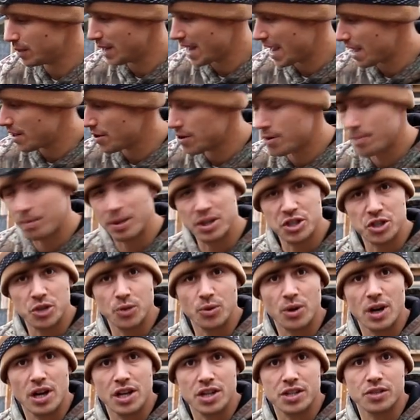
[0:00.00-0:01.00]
gathered a bunch of
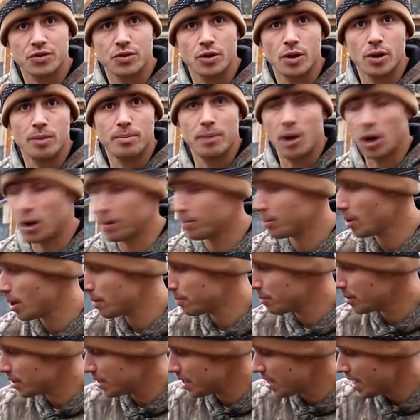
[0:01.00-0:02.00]
rocks from our
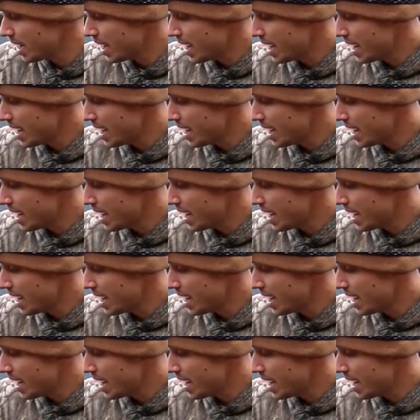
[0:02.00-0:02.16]
property